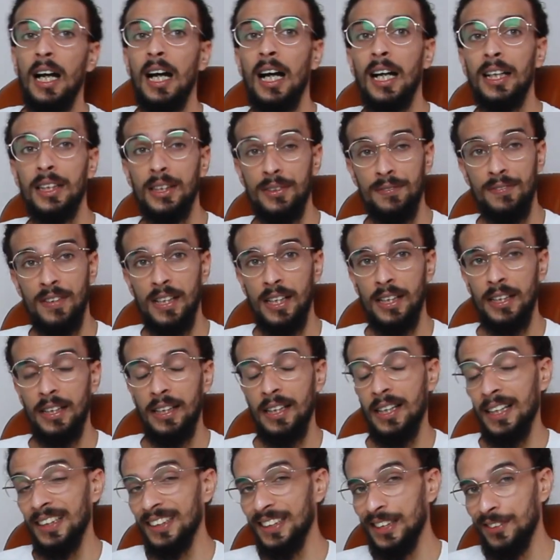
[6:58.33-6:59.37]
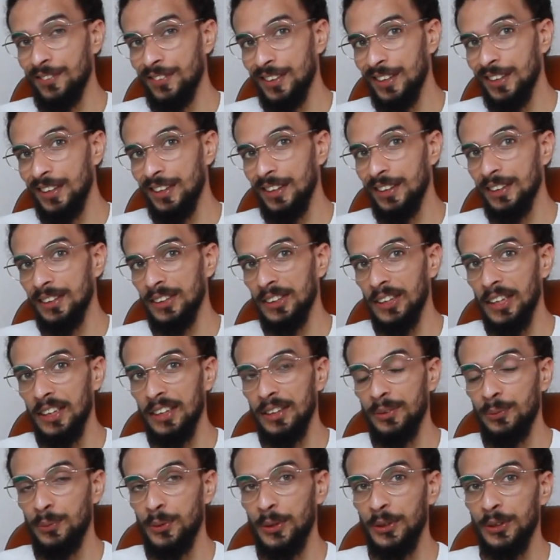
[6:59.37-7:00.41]
I divided activity
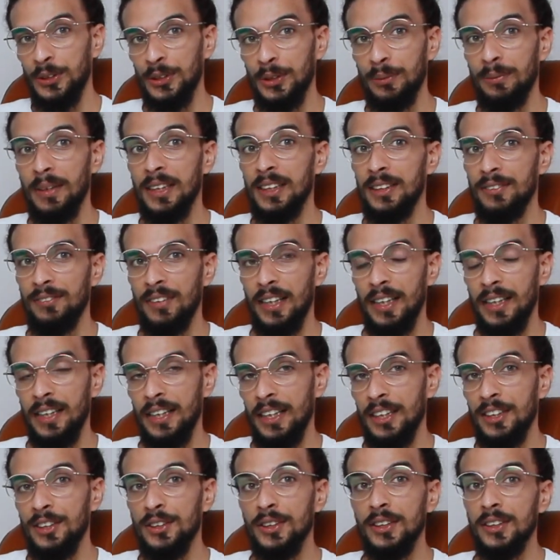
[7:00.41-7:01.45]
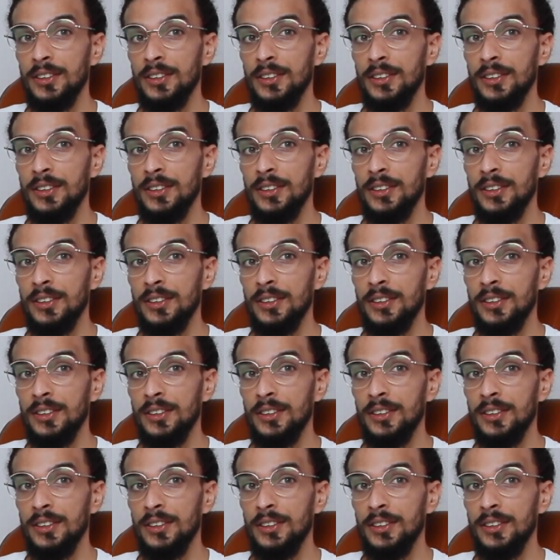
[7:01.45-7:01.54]
inside the workshop, I divided into